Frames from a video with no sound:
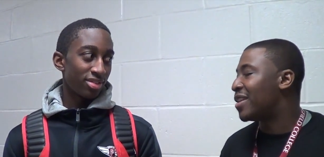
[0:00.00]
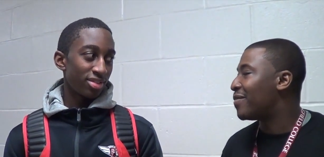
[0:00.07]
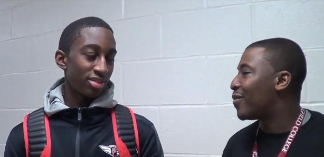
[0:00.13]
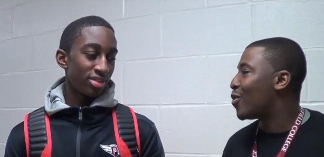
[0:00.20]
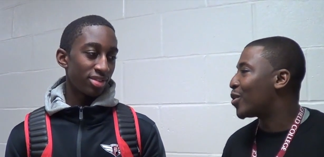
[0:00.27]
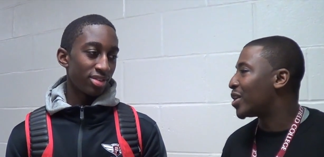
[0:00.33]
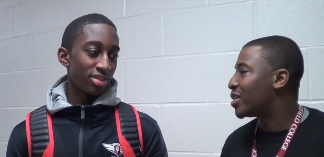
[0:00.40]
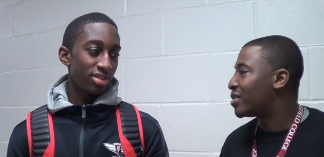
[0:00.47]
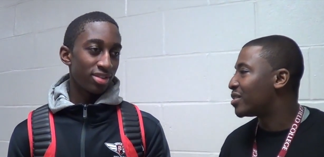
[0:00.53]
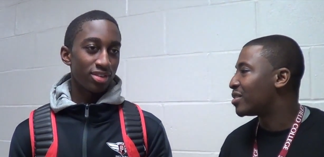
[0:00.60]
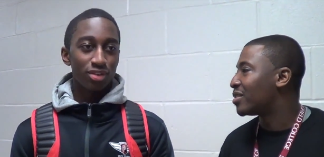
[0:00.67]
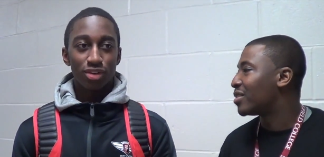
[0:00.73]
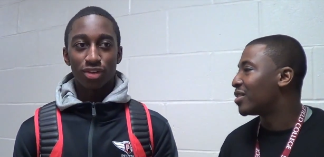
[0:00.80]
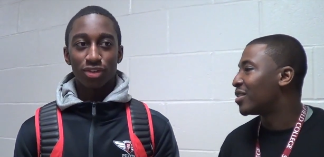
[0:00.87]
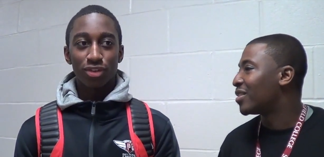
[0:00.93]
Speaker 1: stay focused?
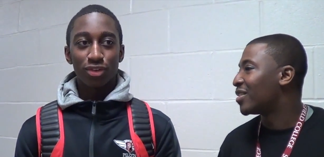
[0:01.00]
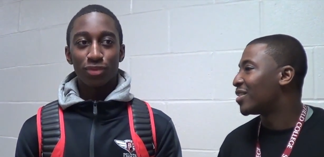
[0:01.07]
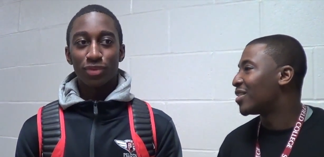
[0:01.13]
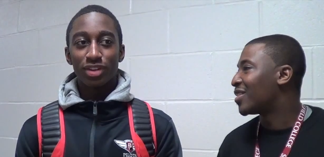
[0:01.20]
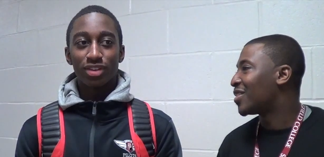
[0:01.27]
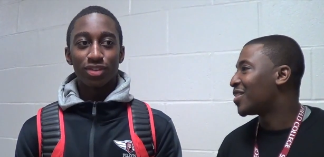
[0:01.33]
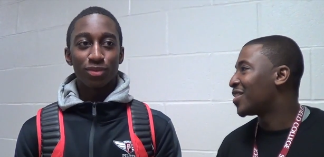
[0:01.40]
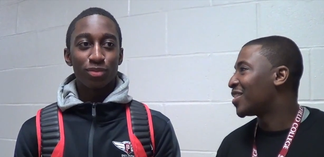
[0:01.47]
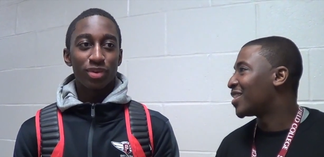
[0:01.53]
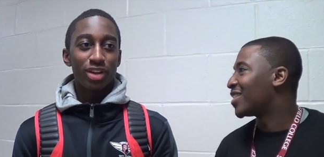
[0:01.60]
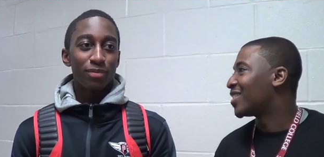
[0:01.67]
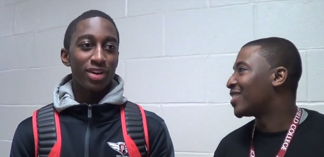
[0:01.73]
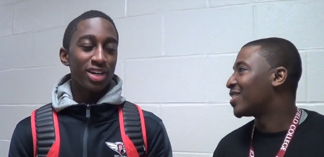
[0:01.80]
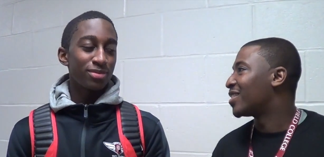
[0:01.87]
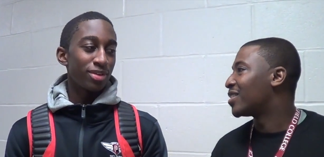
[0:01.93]
Well, we've been playing
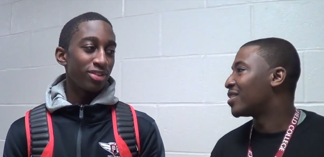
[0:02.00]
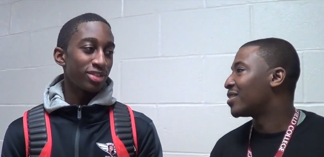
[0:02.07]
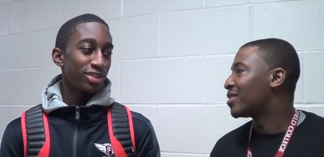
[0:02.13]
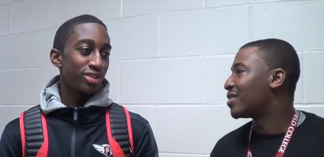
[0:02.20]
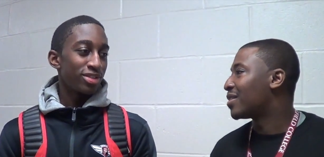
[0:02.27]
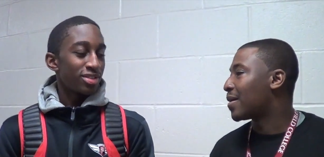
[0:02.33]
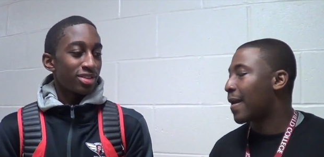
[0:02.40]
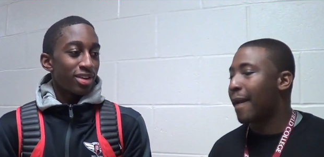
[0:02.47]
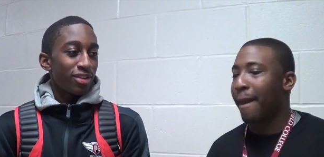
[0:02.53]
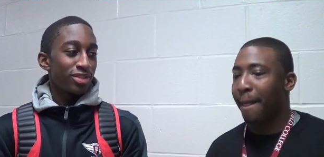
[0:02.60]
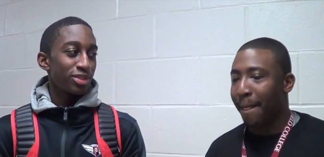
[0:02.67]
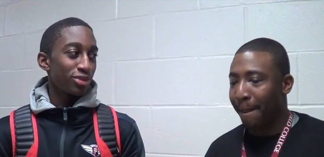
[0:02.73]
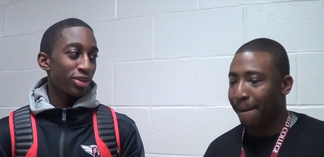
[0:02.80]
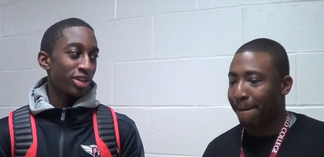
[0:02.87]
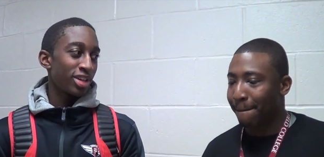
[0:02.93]
basketball ever since
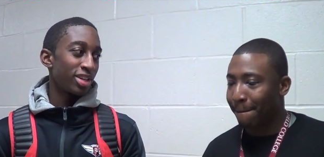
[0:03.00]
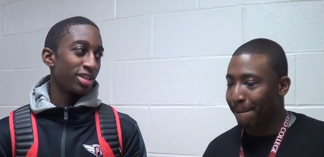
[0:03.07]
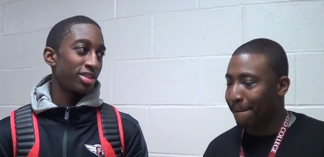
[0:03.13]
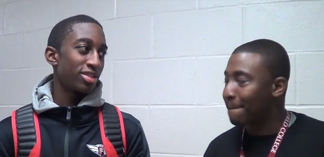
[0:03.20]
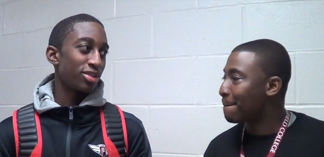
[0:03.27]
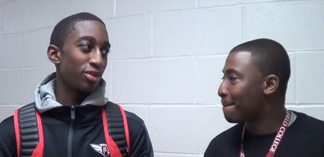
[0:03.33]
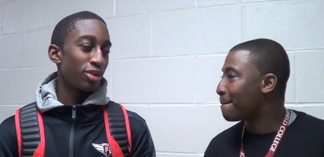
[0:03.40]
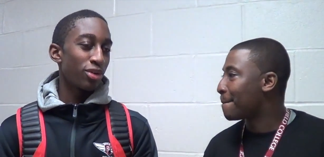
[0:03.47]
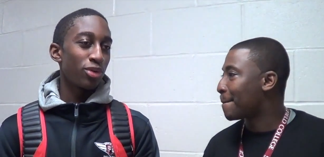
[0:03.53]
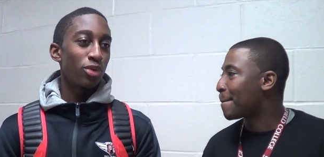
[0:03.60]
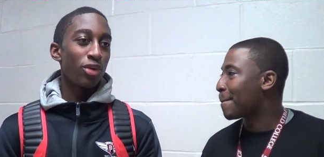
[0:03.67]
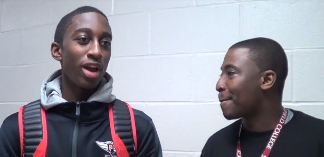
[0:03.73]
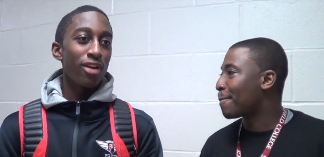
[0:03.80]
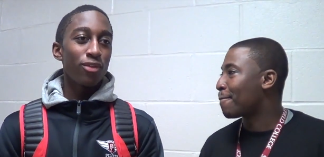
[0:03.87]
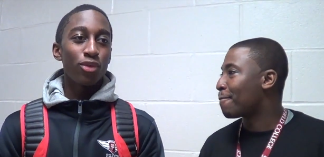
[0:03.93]
we were kids, so
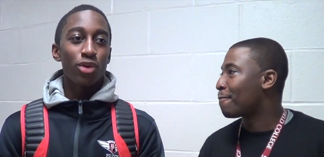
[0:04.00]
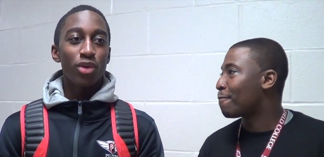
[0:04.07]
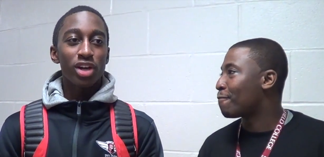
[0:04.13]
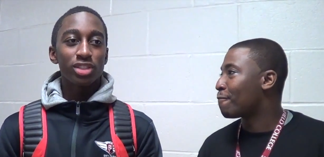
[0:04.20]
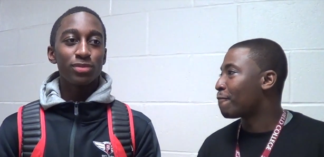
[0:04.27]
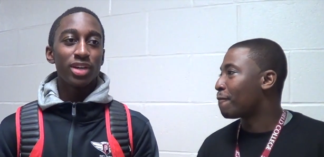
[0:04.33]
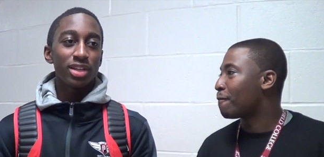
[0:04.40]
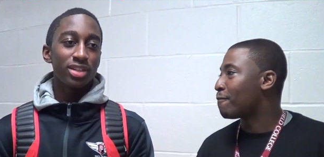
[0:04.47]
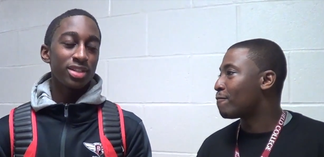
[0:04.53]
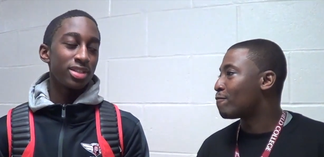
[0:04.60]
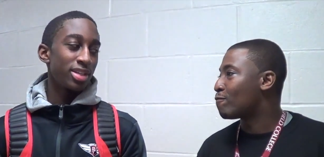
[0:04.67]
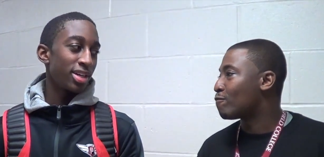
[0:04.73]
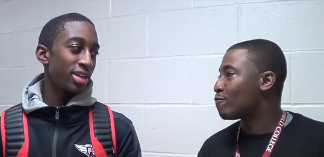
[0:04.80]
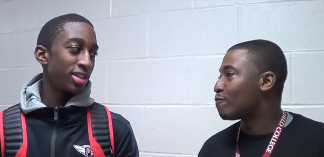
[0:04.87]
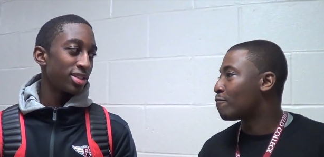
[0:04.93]
everyone wants to be at this
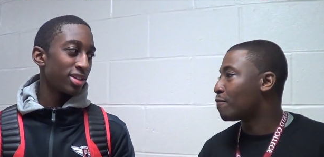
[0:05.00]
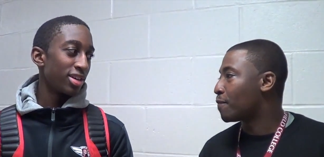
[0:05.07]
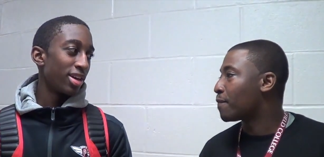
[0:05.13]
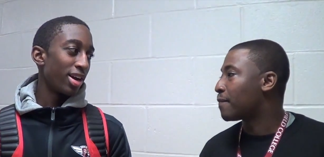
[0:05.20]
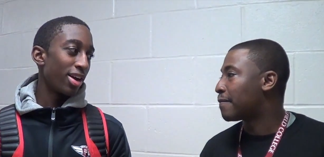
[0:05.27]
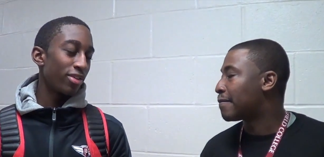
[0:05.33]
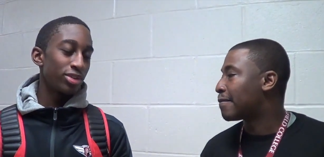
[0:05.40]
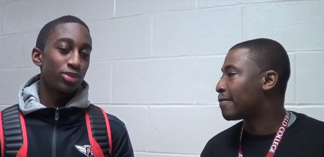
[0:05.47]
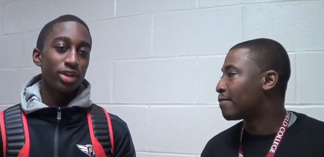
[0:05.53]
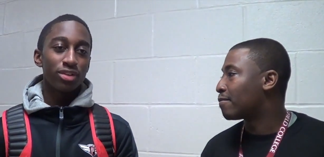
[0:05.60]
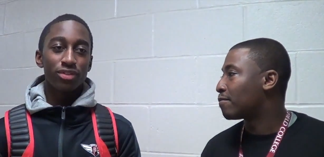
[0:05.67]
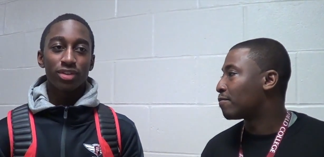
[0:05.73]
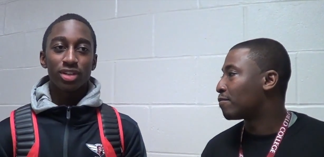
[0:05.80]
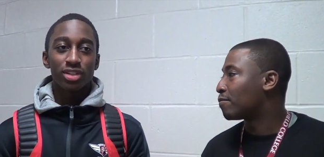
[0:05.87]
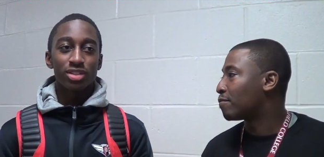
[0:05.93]
stage. Everyone's waiting
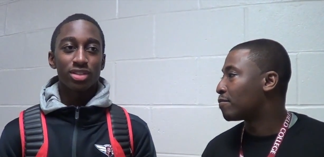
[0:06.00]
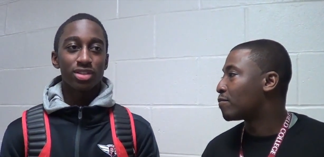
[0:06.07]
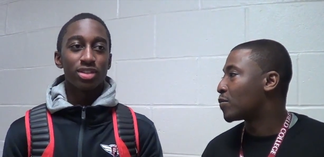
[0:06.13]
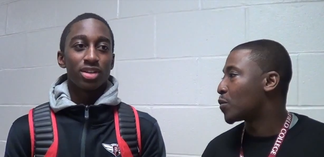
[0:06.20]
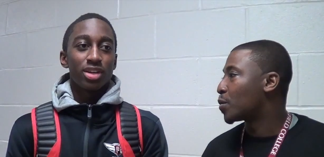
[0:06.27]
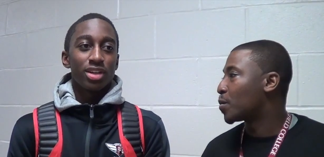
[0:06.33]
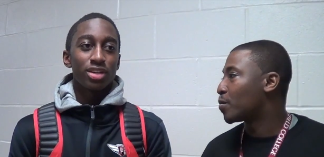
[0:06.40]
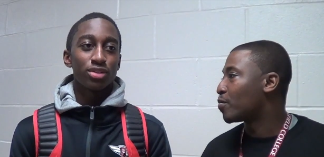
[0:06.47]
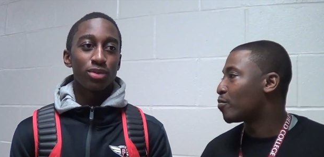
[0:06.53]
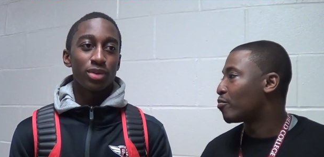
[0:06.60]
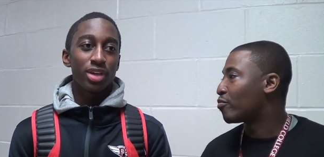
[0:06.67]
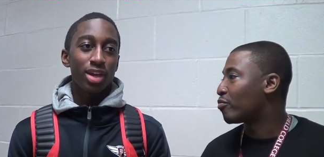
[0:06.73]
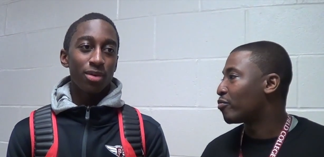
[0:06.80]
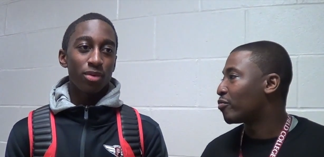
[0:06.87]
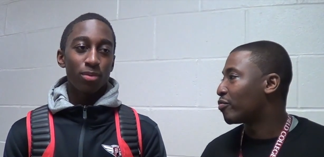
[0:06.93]
for
Speaker 2: this. That's what we
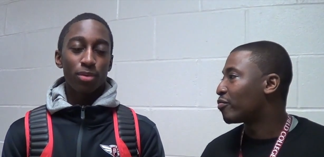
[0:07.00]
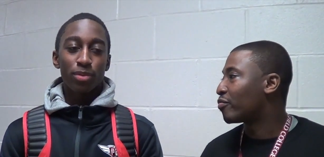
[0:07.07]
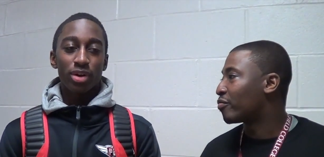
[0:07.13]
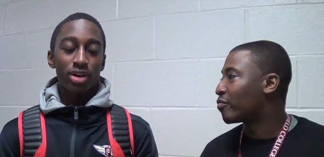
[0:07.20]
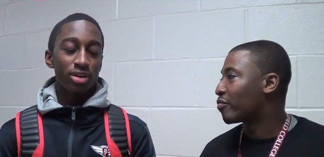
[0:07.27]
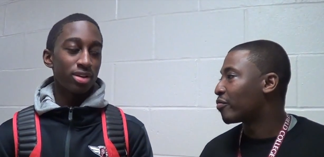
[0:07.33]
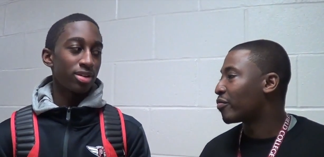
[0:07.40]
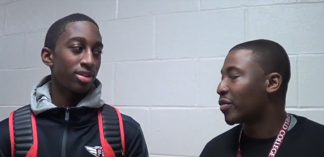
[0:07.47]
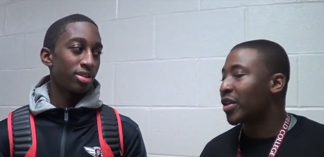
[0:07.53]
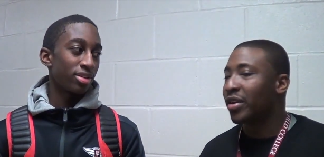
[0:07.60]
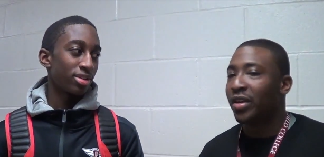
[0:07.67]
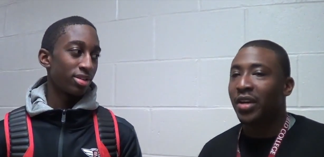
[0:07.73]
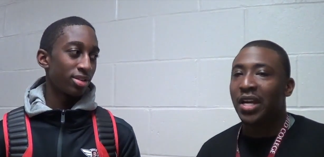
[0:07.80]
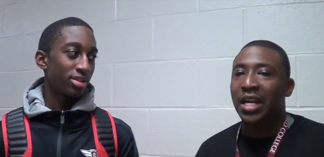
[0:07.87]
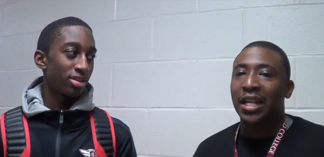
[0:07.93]
came. We're
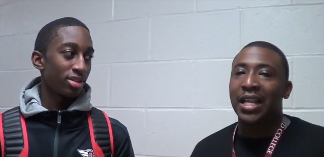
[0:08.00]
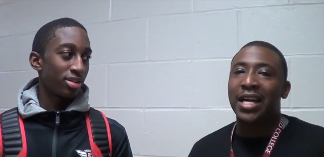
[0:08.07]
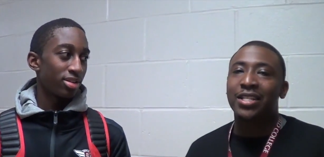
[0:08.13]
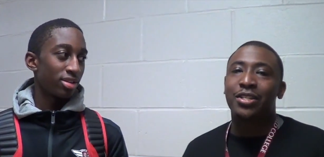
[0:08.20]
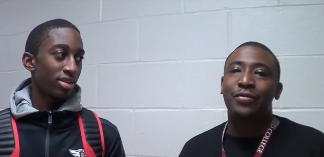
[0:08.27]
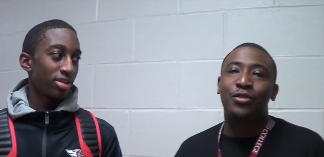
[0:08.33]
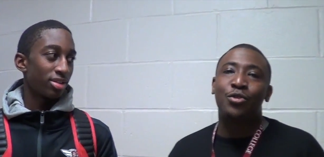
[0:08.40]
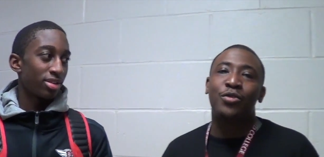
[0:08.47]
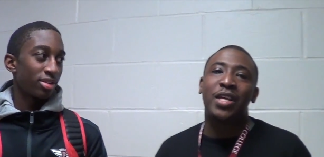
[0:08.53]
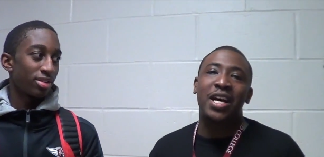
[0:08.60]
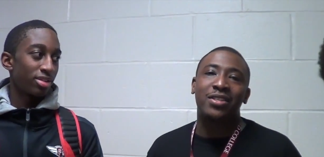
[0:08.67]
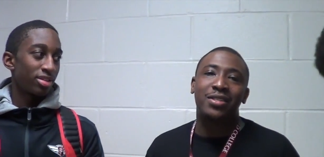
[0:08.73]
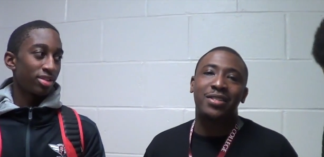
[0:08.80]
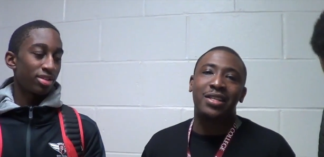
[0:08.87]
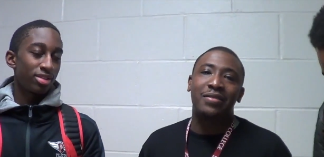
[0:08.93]
prepared. Class of
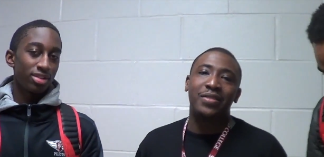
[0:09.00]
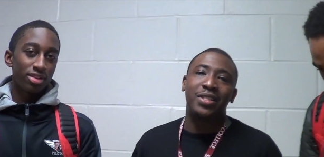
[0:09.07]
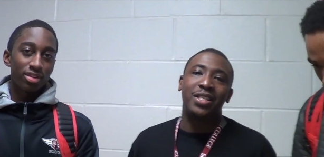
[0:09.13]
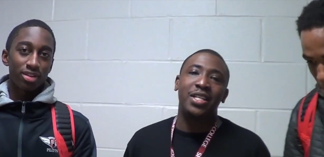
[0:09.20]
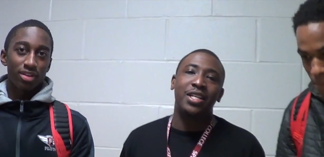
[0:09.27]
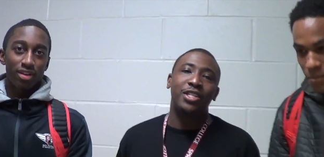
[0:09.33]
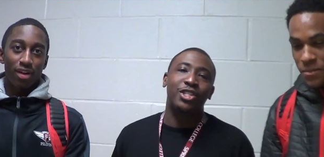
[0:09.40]
2017,